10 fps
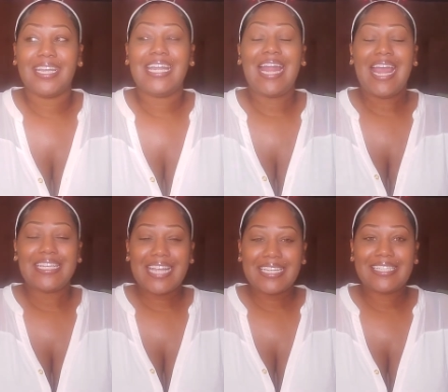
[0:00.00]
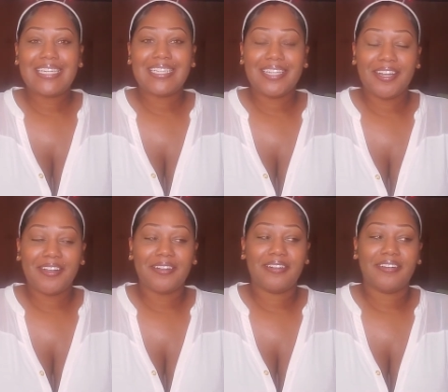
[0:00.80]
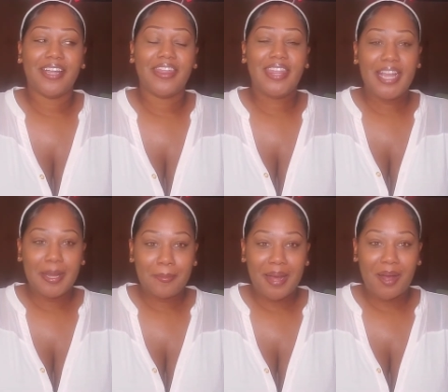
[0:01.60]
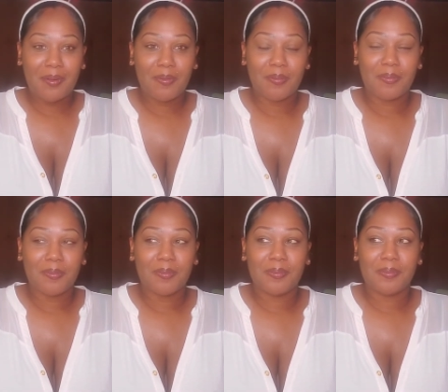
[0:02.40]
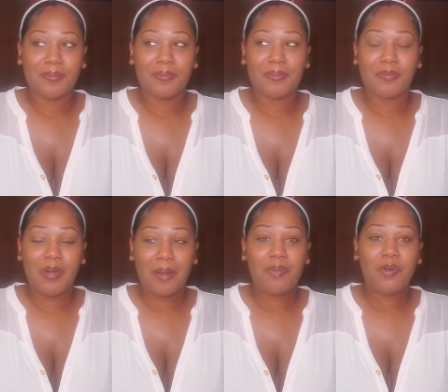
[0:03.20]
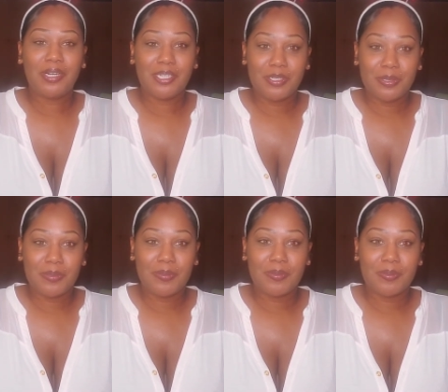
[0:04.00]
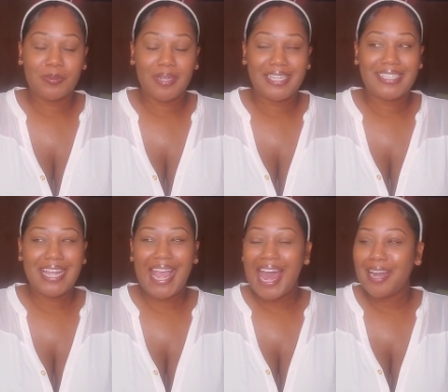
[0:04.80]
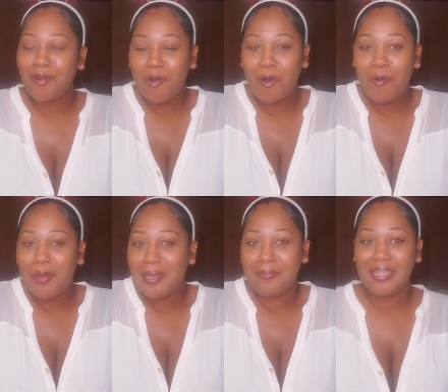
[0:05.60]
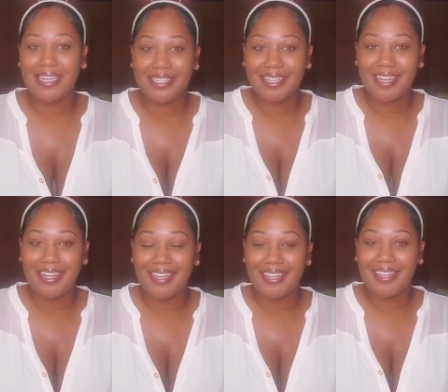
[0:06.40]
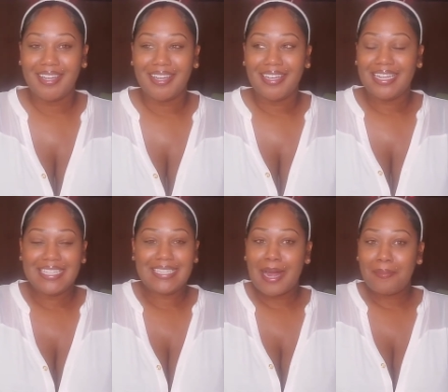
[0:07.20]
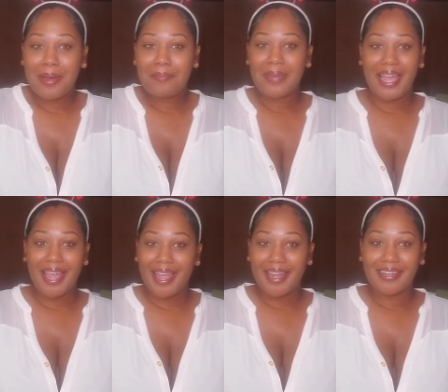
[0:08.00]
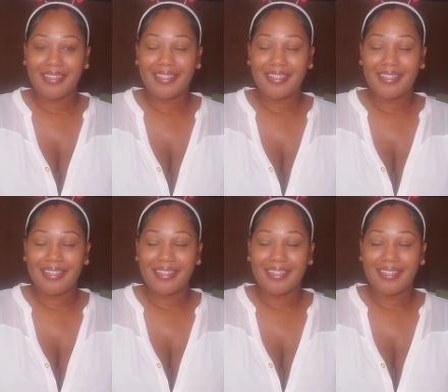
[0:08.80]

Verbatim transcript: And as I sit there and think about what I'm going to do. I said, I don't owe him anything. He's not my man.